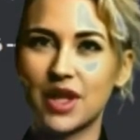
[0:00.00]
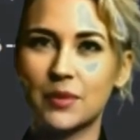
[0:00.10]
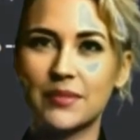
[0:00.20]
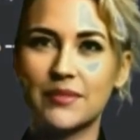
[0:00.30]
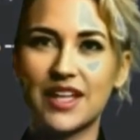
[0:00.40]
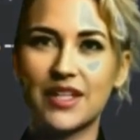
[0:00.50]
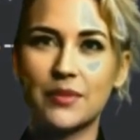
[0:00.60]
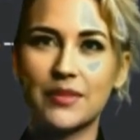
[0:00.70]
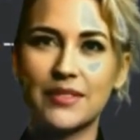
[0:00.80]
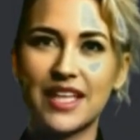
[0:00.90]
human
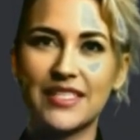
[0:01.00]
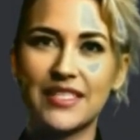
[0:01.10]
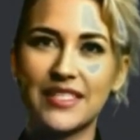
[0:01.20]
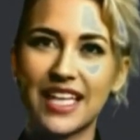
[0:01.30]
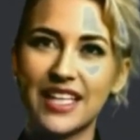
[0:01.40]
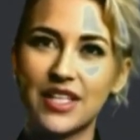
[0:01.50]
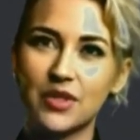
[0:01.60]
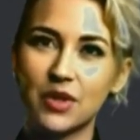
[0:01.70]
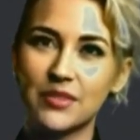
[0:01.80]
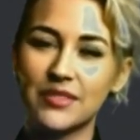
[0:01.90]
values and societal
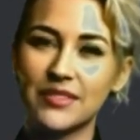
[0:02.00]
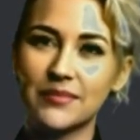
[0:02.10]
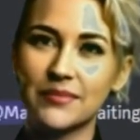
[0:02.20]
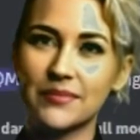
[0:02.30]
goals.